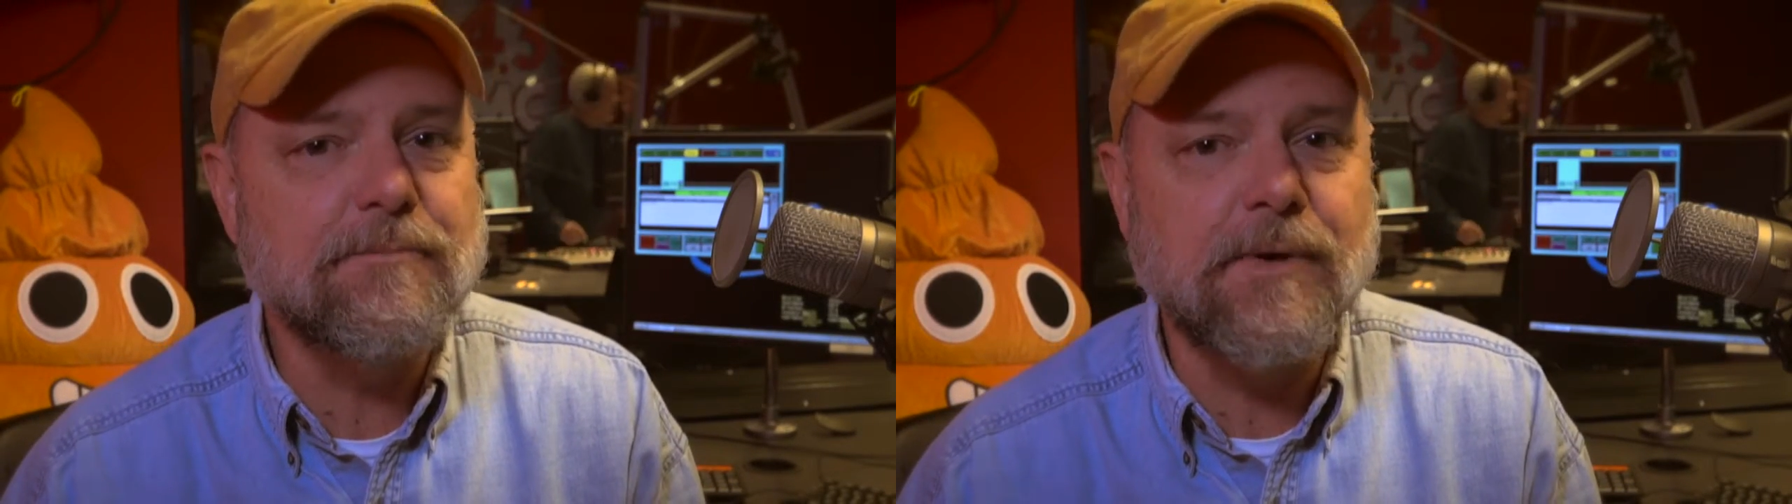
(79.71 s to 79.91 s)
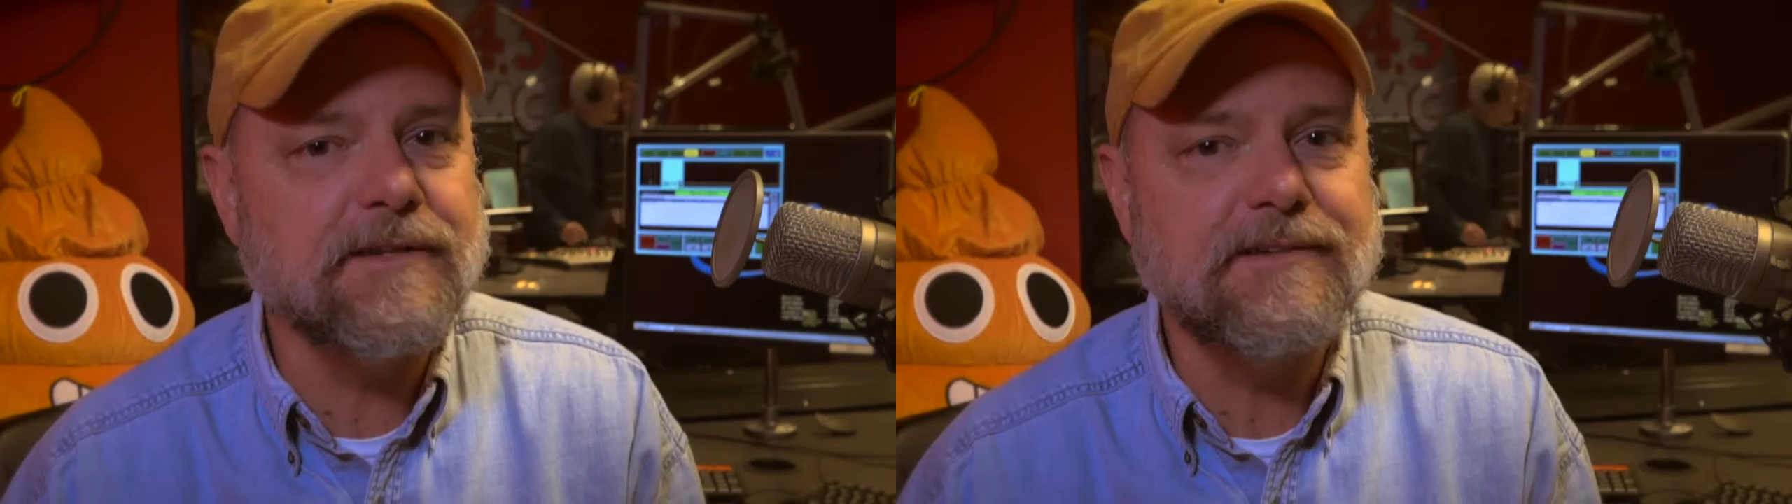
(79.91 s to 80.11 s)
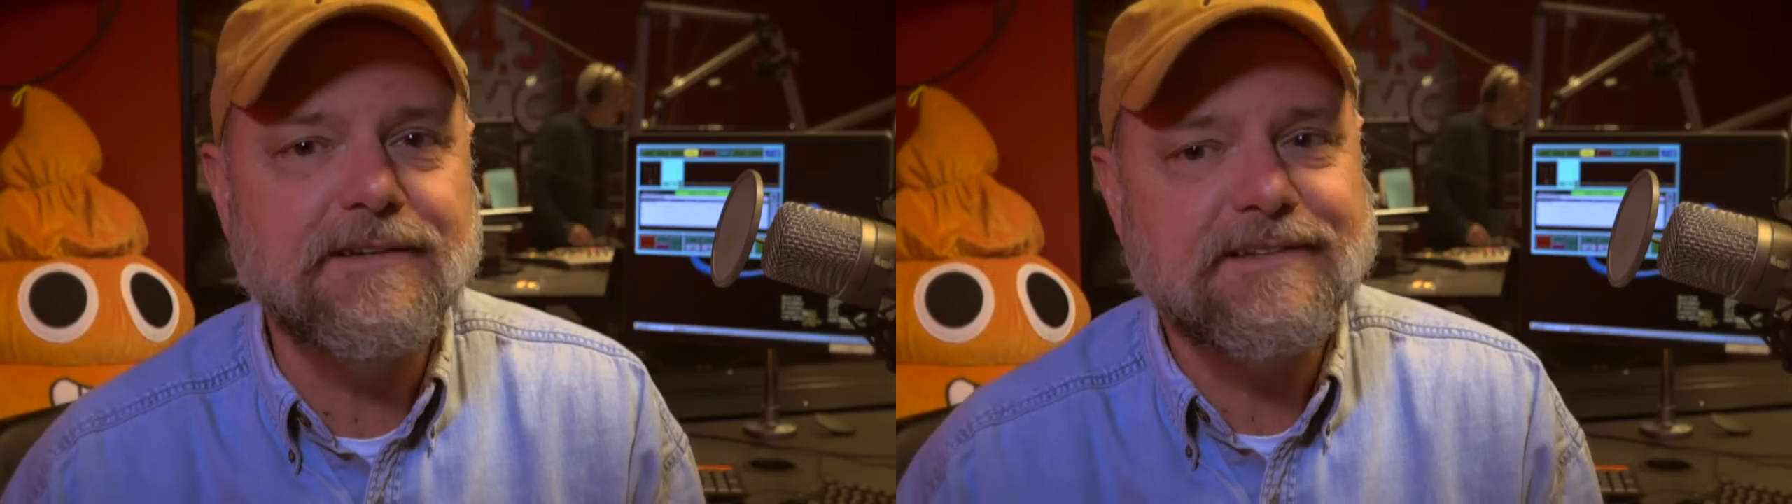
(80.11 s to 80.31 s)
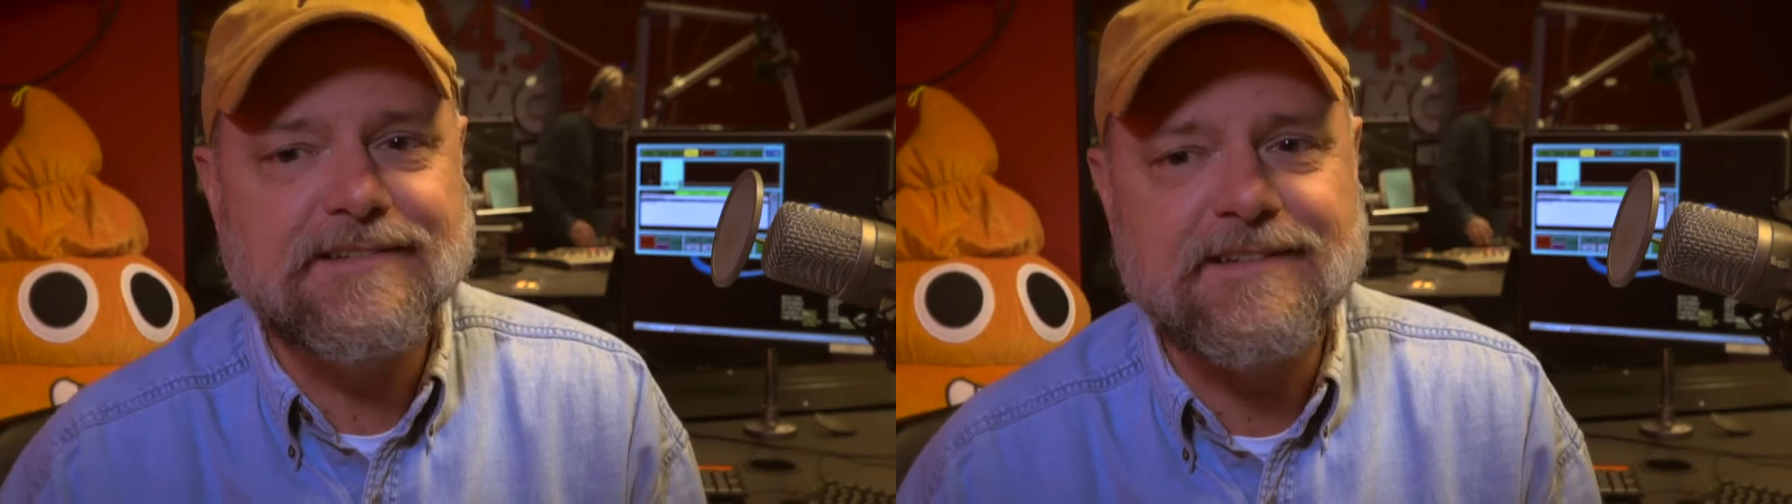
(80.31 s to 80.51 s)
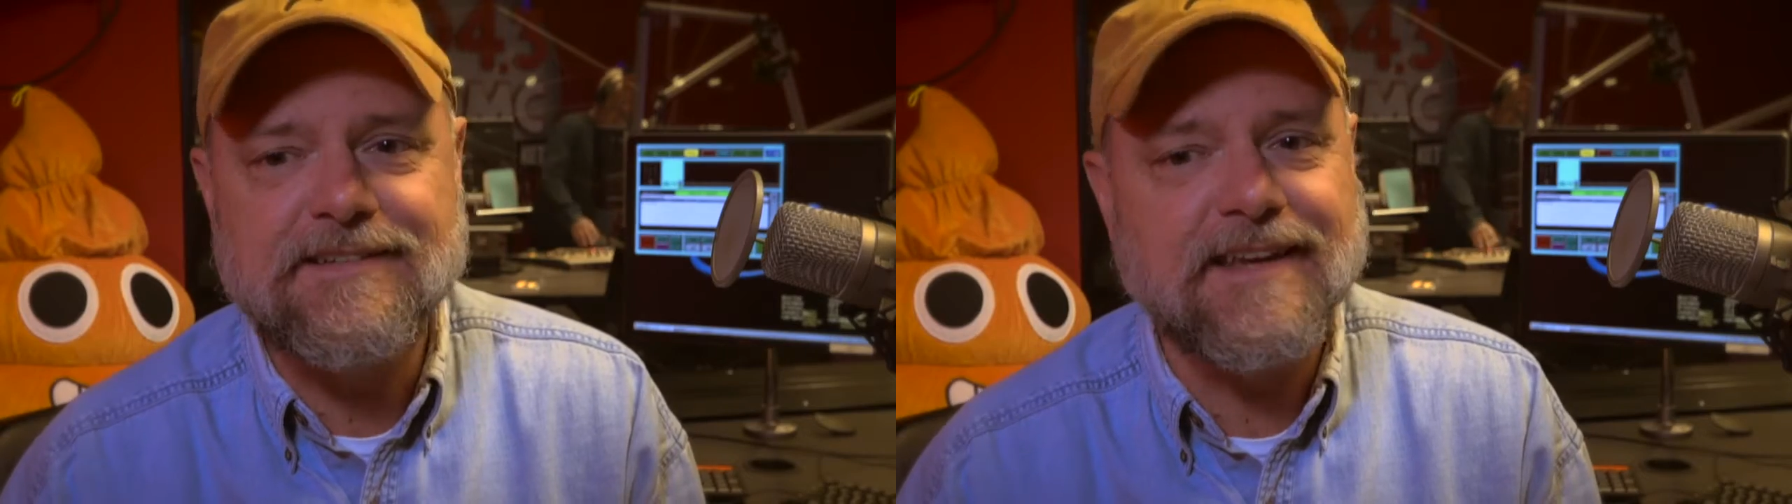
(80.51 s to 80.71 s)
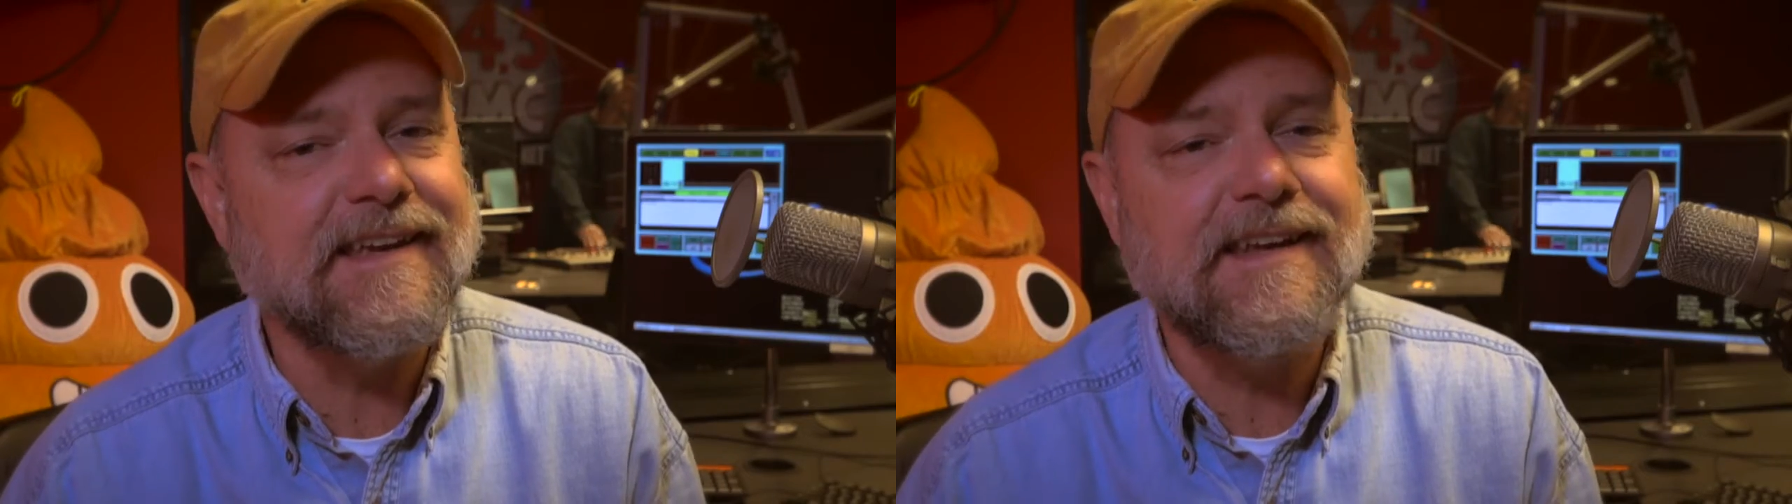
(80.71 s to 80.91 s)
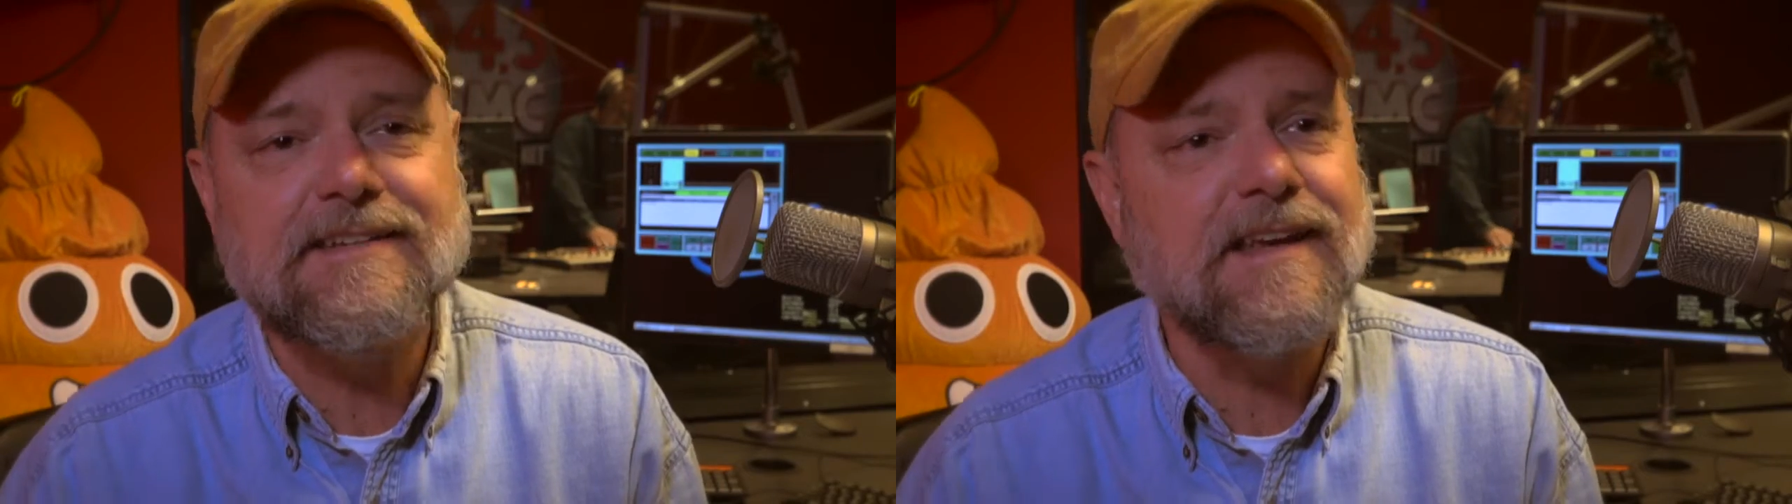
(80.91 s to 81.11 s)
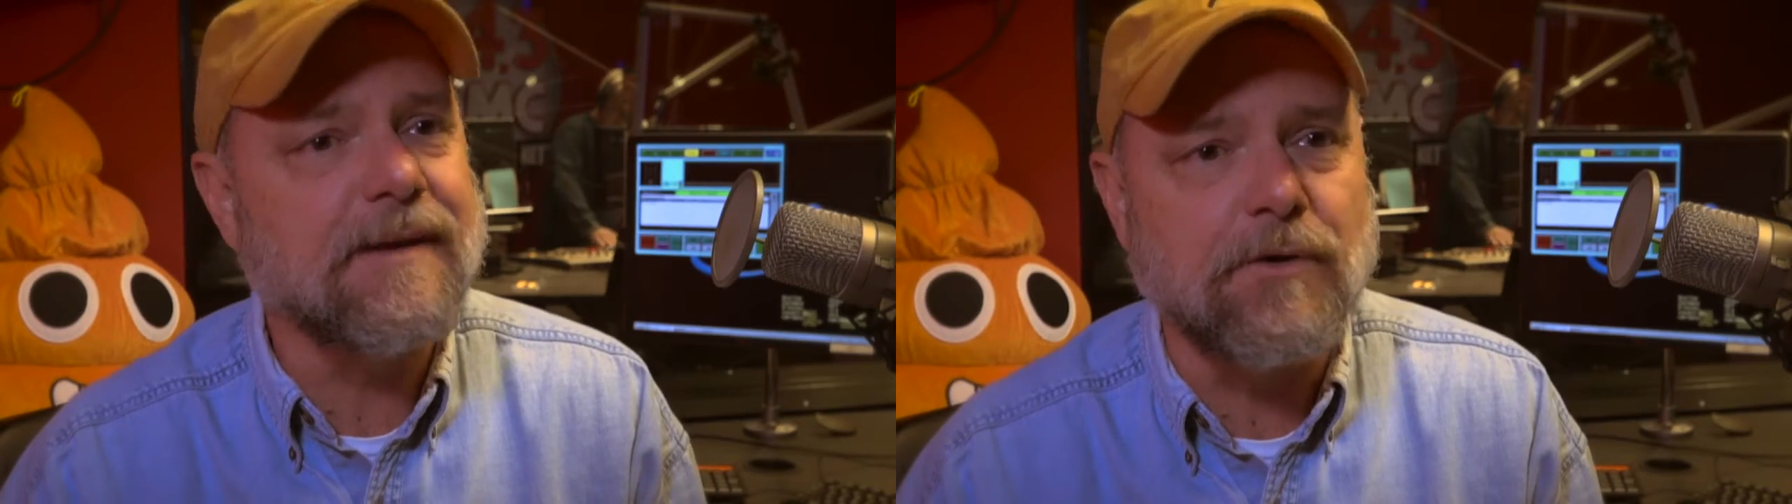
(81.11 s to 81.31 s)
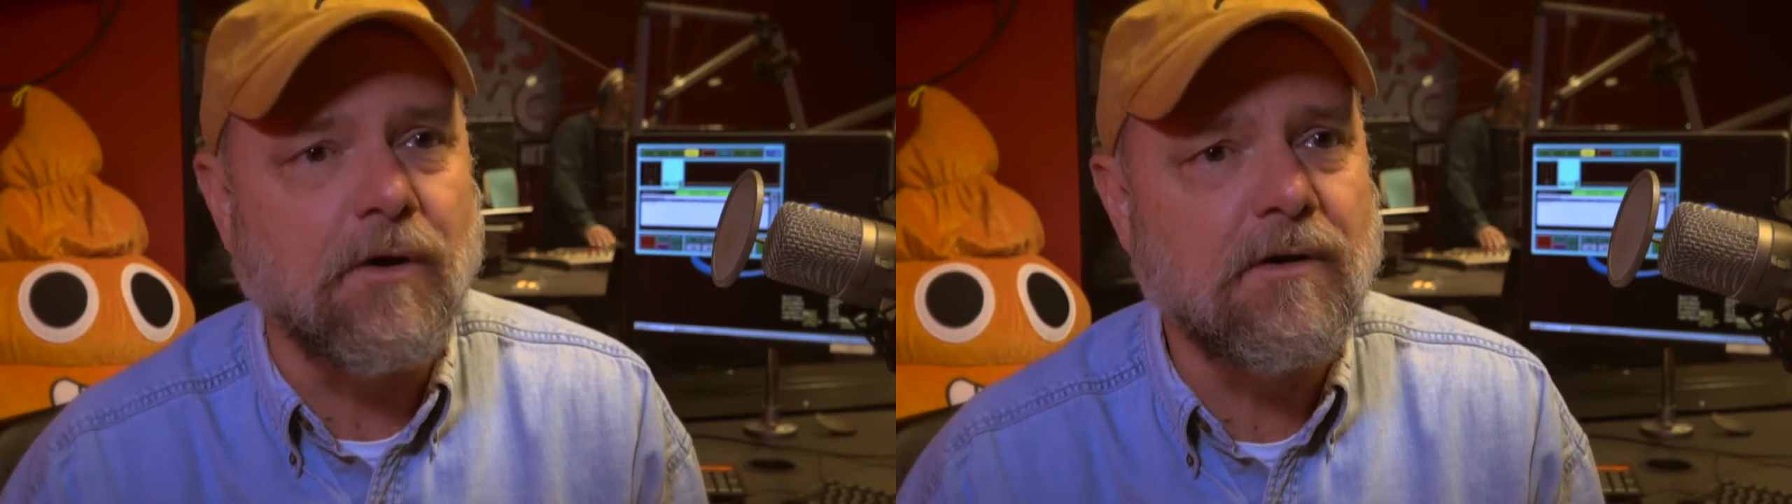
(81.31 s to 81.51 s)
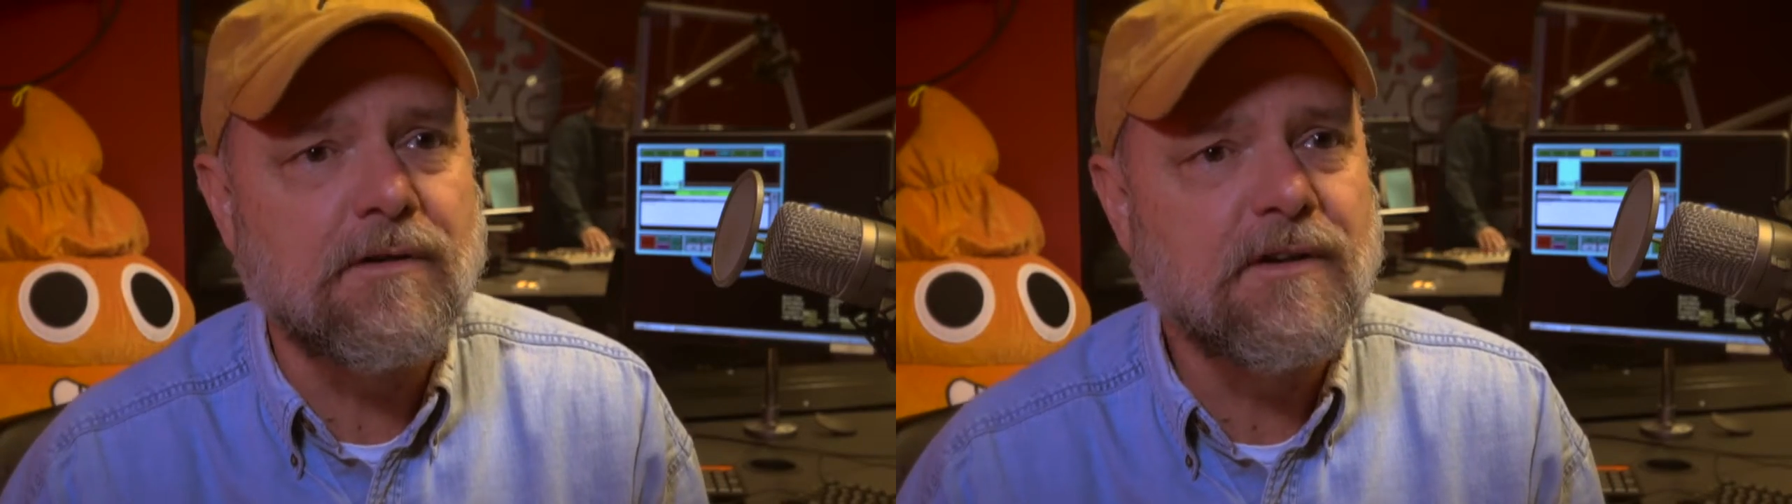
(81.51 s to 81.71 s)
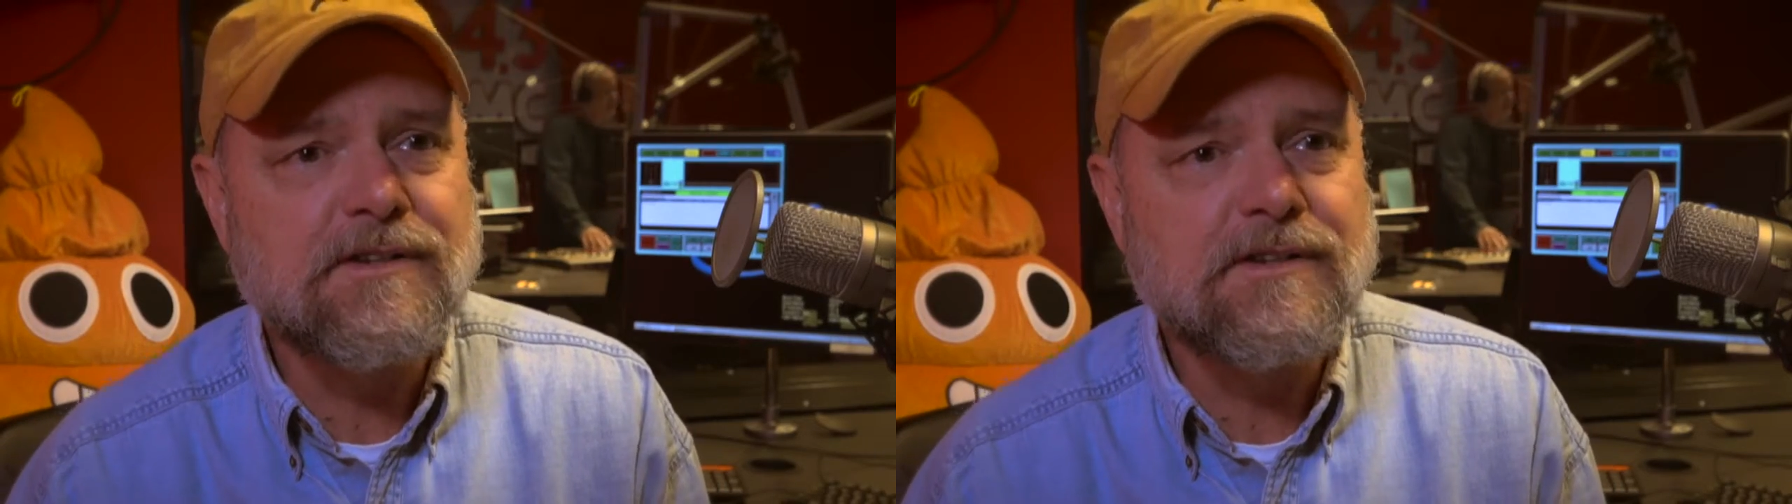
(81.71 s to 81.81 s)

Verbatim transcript: but it didn't take any time at all,